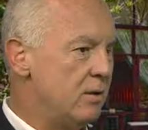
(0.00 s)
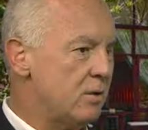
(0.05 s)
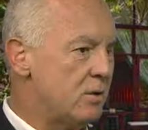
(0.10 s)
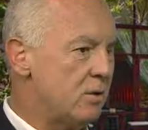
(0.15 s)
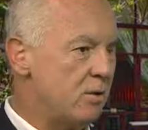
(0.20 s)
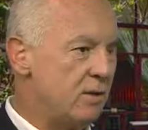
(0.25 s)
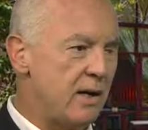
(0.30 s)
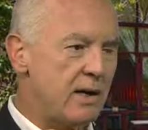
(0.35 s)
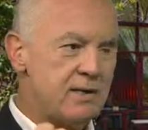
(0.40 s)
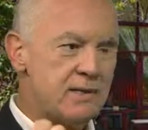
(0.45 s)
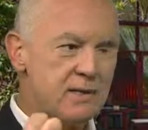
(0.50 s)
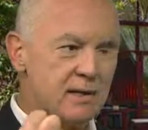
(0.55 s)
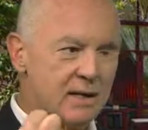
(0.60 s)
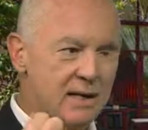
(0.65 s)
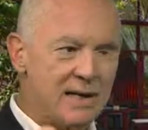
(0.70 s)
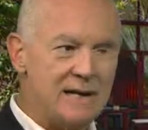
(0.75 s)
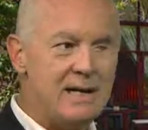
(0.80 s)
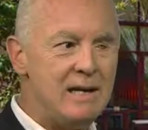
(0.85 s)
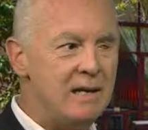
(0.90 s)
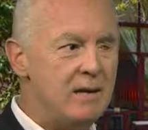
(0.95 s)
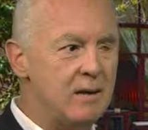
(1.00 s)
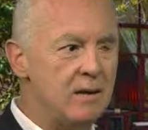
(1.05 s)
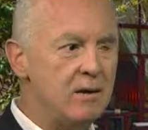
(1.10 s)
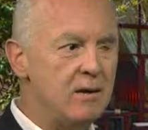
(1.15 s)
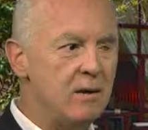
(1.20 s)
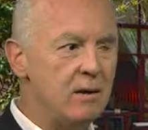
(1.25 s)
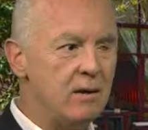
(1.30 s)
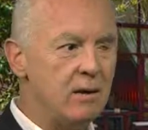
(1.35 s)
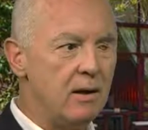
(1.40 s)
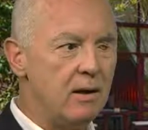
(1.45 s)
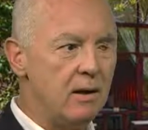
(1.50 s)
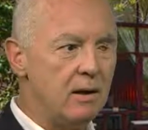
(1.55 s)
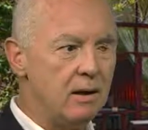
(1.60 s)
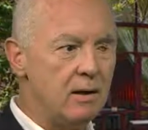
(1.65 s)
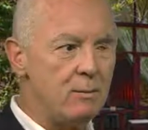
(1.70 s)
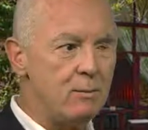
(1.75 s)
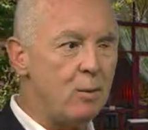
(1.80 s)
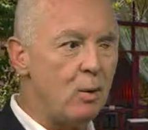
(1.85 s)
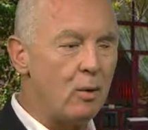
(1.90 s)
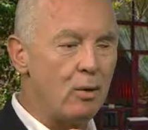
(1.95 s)
So that's a key
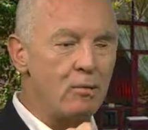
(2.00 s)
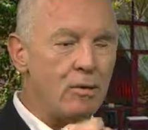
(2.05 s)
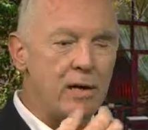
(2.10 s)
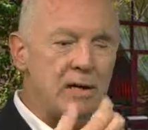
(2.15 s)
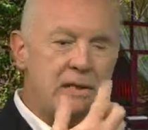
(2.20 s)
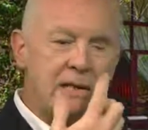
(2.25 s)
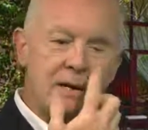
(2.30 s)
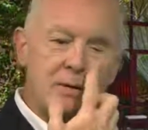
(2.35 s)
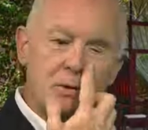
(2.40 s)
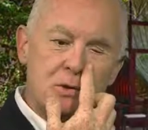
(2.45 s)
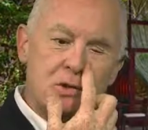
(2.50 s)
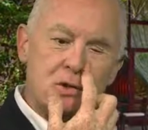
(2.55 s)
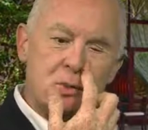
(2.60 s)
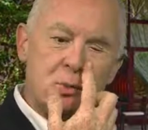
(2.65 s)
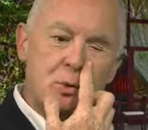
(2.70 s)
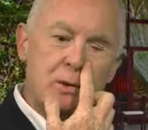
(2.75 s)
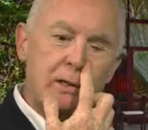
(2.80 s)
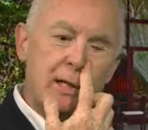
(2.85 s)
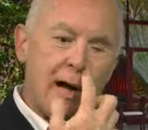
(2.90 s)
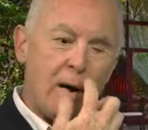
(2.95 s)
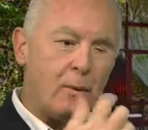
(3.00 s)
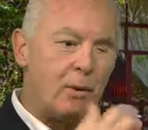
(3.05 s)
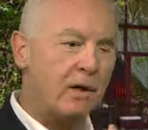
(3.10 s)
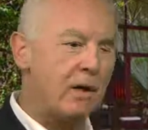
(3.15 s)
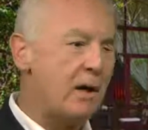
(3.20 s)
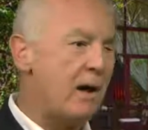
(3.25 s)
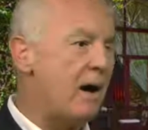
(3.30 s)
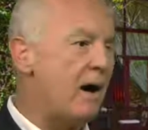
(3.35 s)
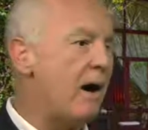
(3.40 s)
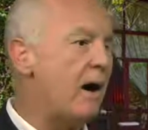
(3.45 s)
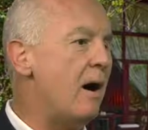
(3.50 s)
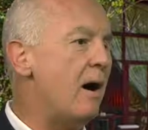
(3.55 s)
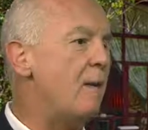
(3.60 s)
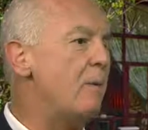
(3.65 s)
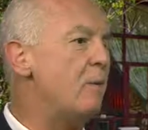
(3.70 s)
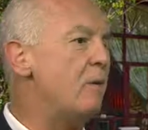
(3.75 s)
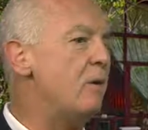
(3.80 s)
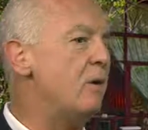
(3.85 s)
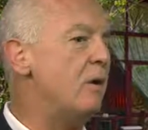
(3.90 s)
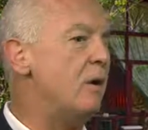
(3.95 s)
component right there, is to allow a
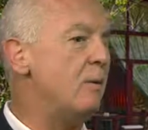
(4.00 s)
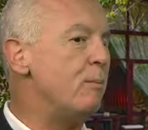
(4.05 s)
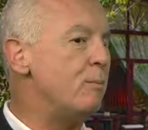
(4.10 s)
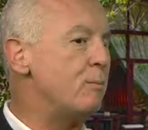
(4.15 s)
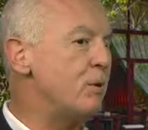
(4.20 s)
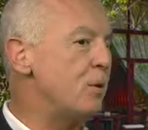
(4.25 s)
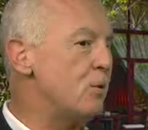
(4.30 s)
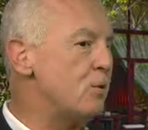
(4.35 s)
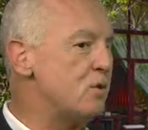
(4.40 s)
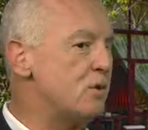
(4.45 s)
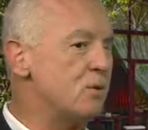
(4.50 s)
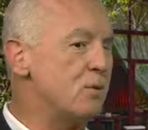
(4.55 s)
calmer approach.